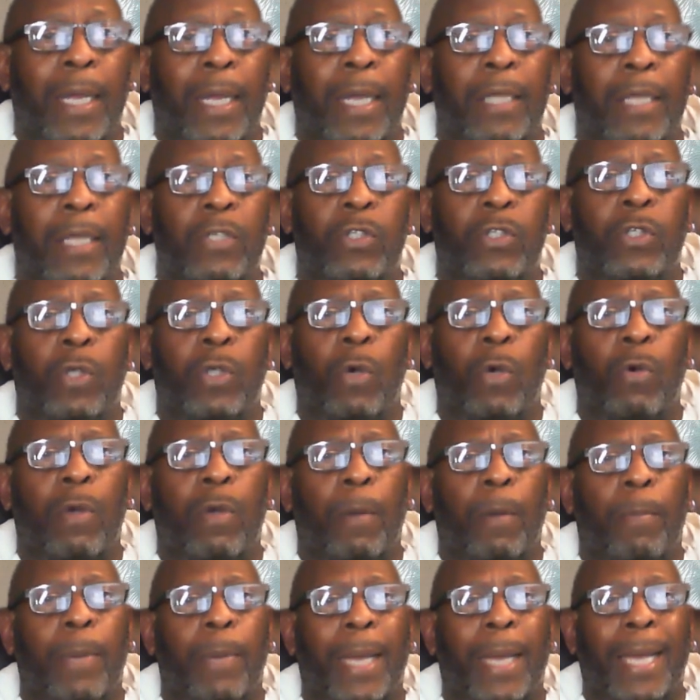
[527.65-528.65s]
and show
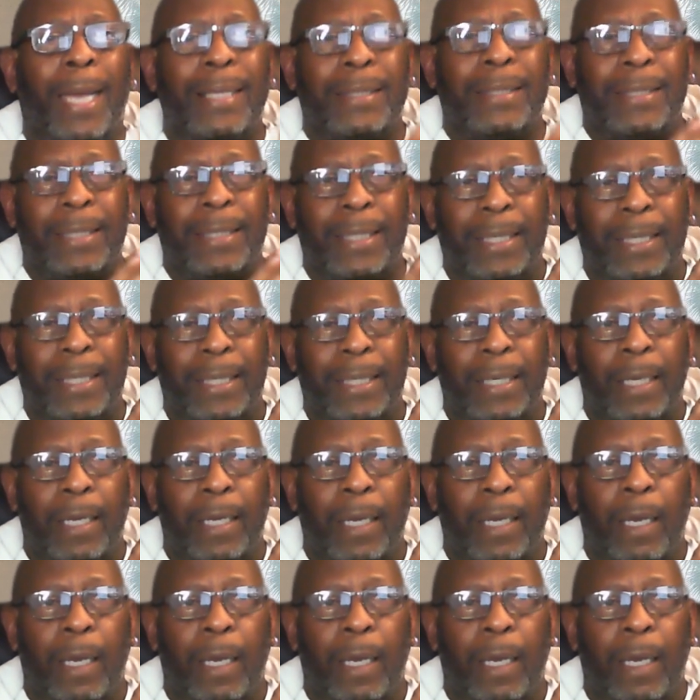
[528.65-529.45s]
capacity